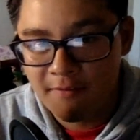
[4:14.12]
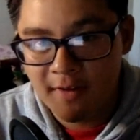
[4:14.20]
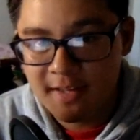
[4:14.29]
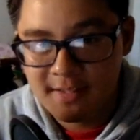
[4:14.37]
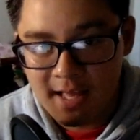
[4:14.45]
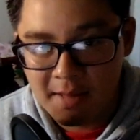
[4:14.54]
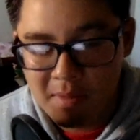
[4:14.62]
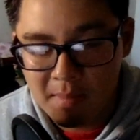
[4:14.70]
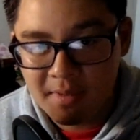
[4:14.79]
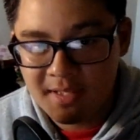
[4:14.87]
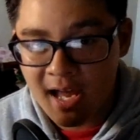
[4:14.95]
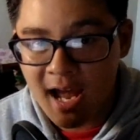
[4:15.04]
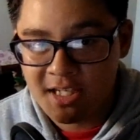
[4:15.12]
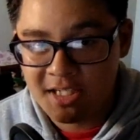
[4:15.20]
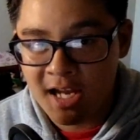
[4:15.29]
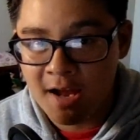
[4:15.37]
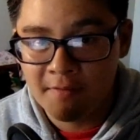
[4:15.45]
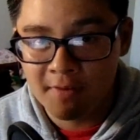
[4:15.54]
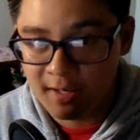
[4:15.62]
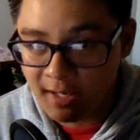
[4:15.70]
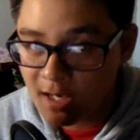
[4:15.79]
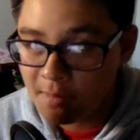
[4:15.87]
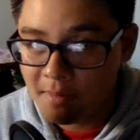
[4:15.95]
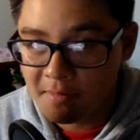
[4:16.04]
FaZe Clan members I actually have a
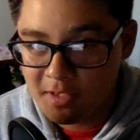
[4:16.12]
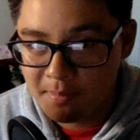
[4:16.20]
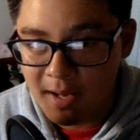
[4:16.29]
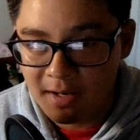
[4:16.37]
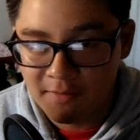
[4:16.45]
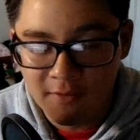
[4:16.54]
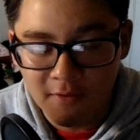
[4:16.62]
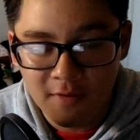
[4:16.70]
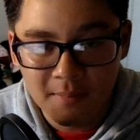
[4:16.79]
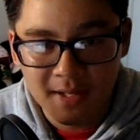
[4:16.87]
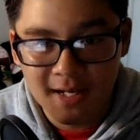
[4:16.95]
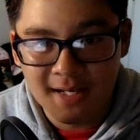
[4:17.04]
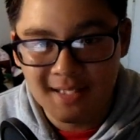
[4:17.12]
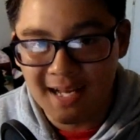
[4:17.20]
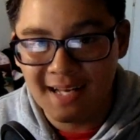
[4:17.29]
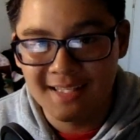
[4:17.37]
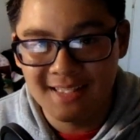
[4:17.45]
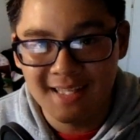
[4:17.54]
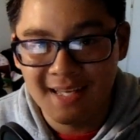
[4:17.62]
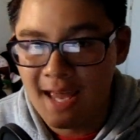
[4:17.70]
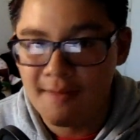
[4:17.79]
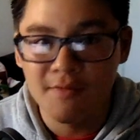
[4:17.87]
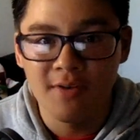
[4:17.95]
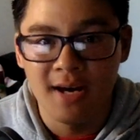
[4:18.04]
little bit of respect for, because honestly,
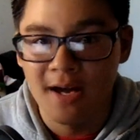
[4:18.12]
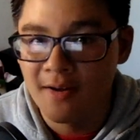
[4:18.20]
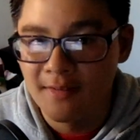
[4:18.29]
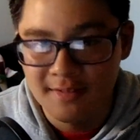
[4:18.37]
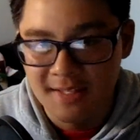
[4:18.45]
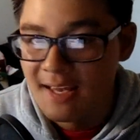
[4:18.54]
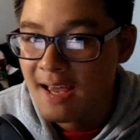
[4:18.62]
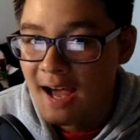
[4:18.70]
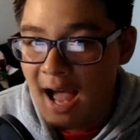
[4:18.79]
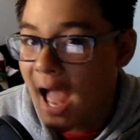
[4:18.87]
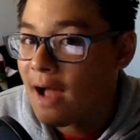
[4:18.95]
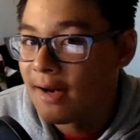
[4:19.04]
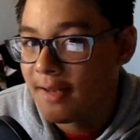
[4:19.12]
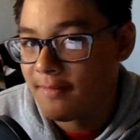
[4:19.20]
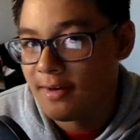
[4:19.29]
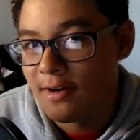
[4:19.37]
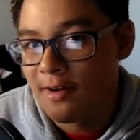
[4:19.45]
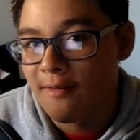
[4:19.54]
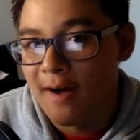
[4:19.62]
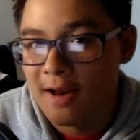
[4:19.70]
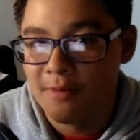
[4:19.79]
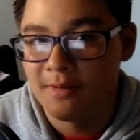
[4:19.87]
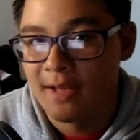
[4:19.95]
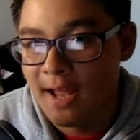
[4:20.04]
everyone else, I don't even know, I
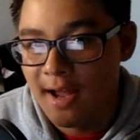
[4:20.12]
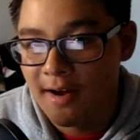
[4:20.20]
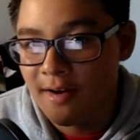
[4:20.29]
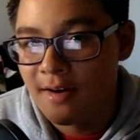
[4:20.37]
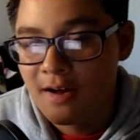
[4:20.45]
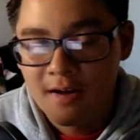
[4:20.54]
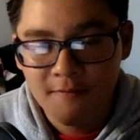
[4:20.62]
don't care.